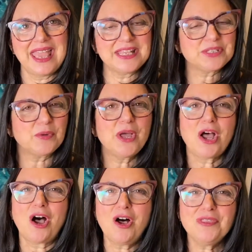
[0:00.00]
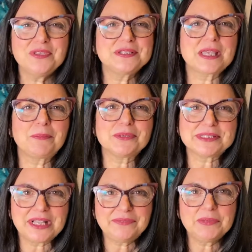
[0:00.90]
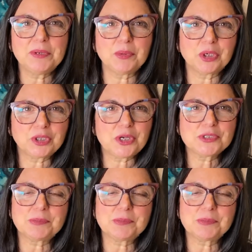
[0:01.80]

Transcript: And so all the disciples loved him and were close,